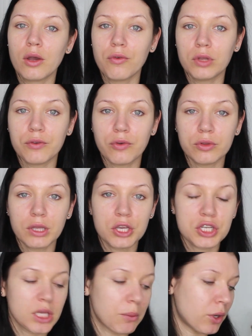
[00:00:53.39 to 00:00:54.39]
For the
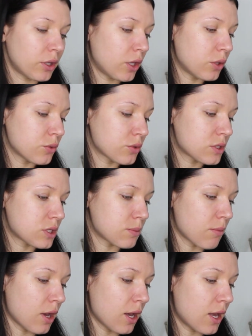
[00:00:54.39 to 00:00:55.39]
foundation, I'm going to use
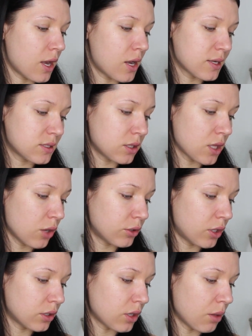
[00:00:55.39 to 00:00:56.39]
my Estee
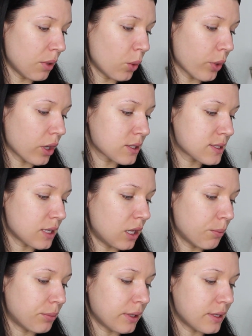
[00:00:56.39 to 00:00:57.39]
Lauder Double Wear Stay
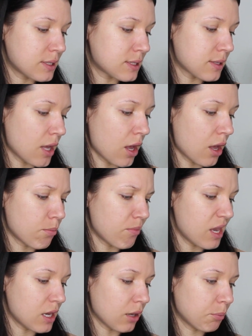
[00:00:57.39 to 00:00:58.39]
in Place
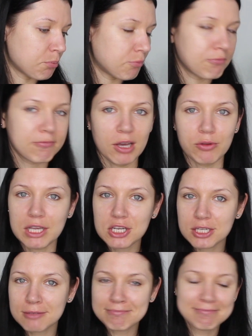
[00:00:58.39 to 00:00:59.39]
Makeup
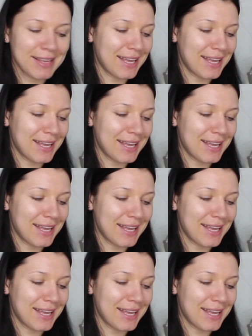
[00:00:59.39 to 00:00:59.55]
Foundation.